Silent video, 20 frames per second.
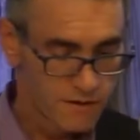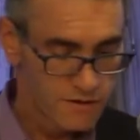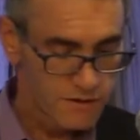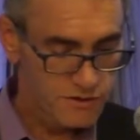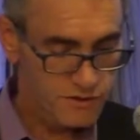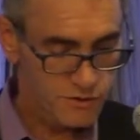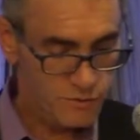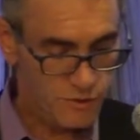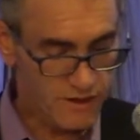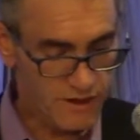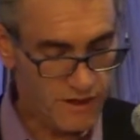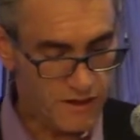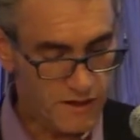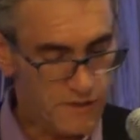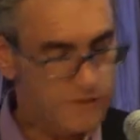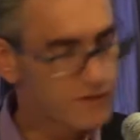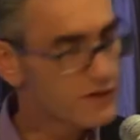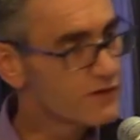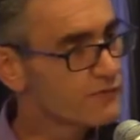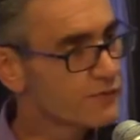So
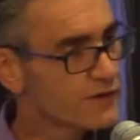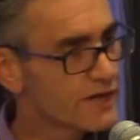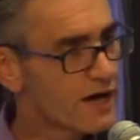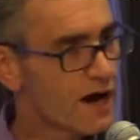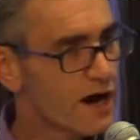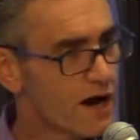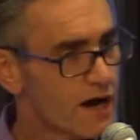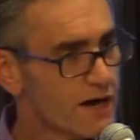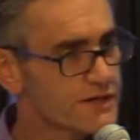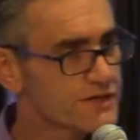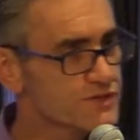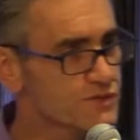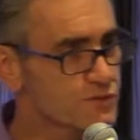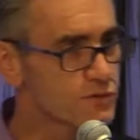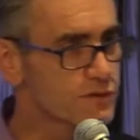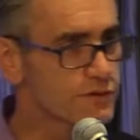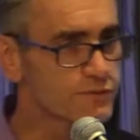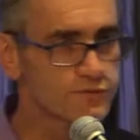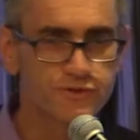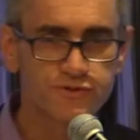if we harness
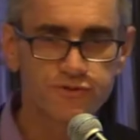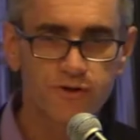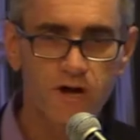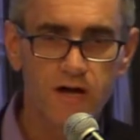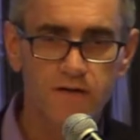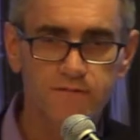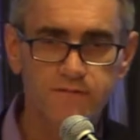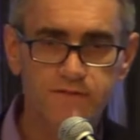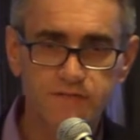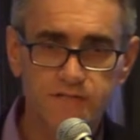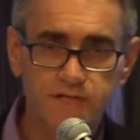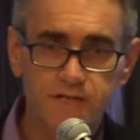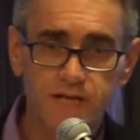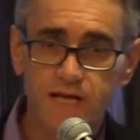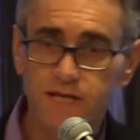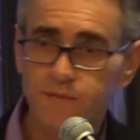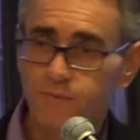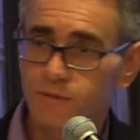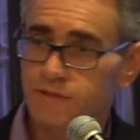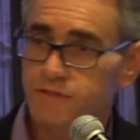all those drivers and
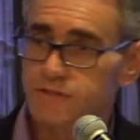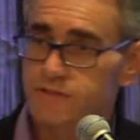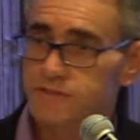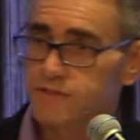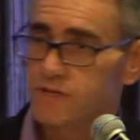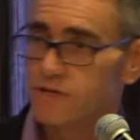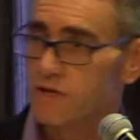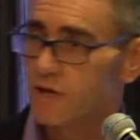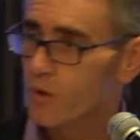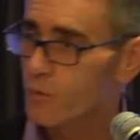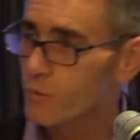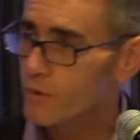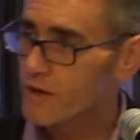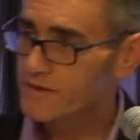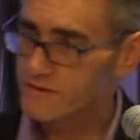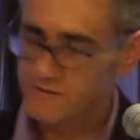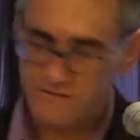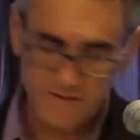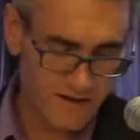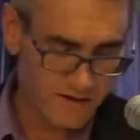enablers and where
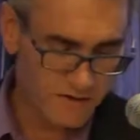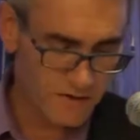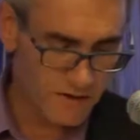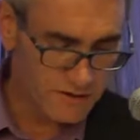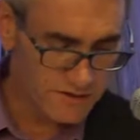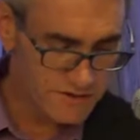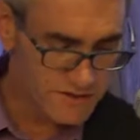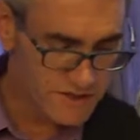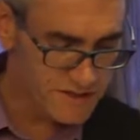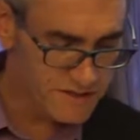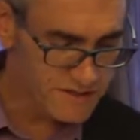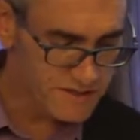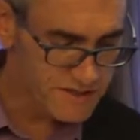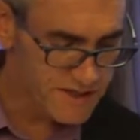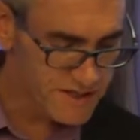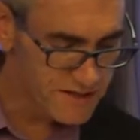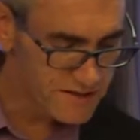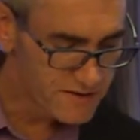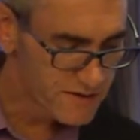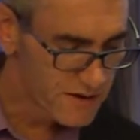the technology can
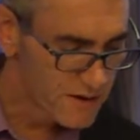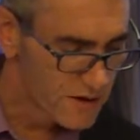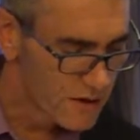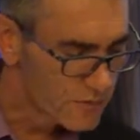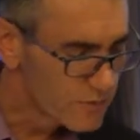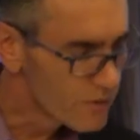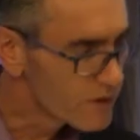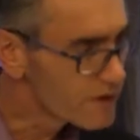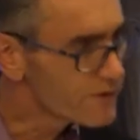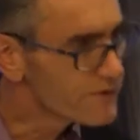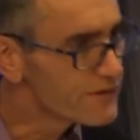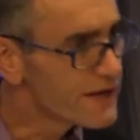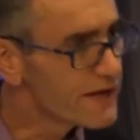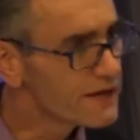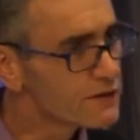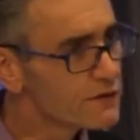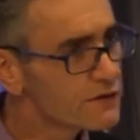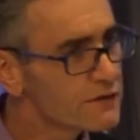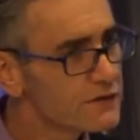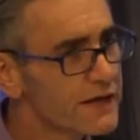take, what could
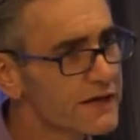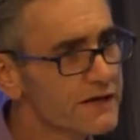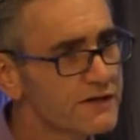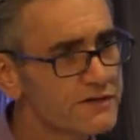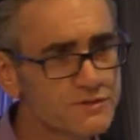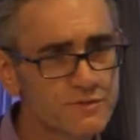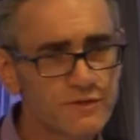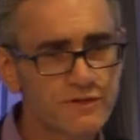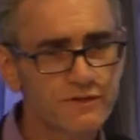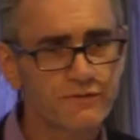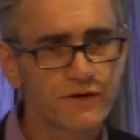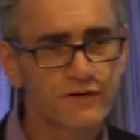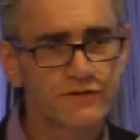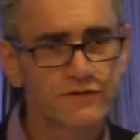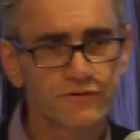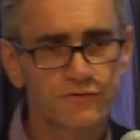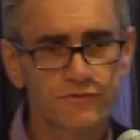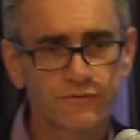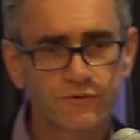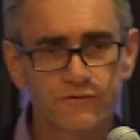that look like? I just want to run
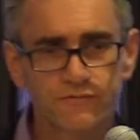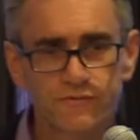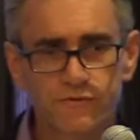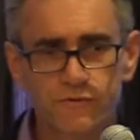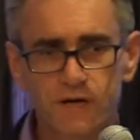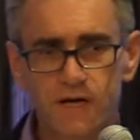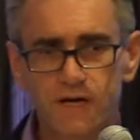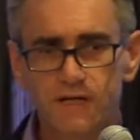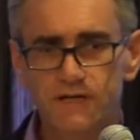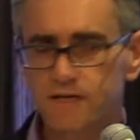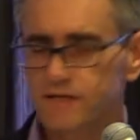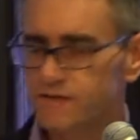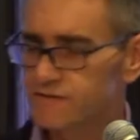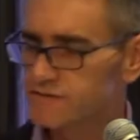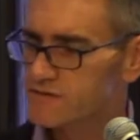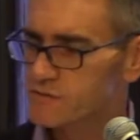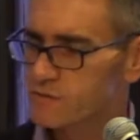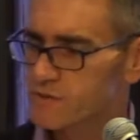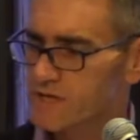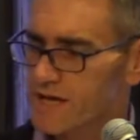you through a few
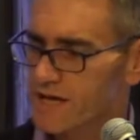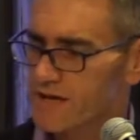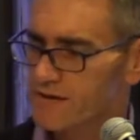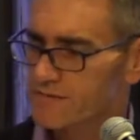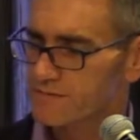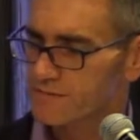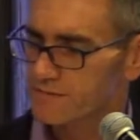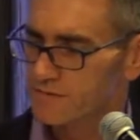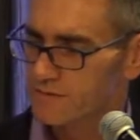ideas that we have.